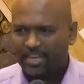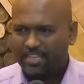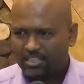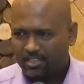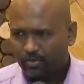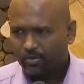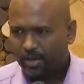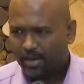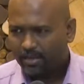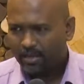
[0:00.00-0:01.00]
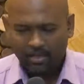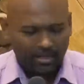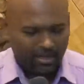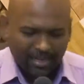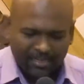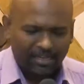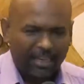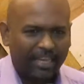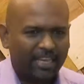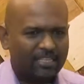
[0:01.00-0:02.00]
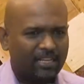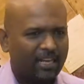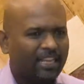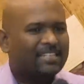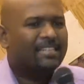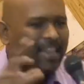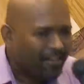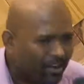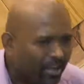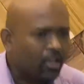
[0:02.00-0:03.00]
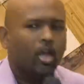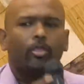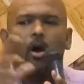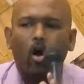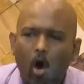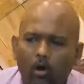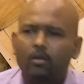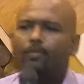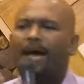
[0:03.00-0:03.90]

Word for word: yeast, right? Little yeast is leavening the whole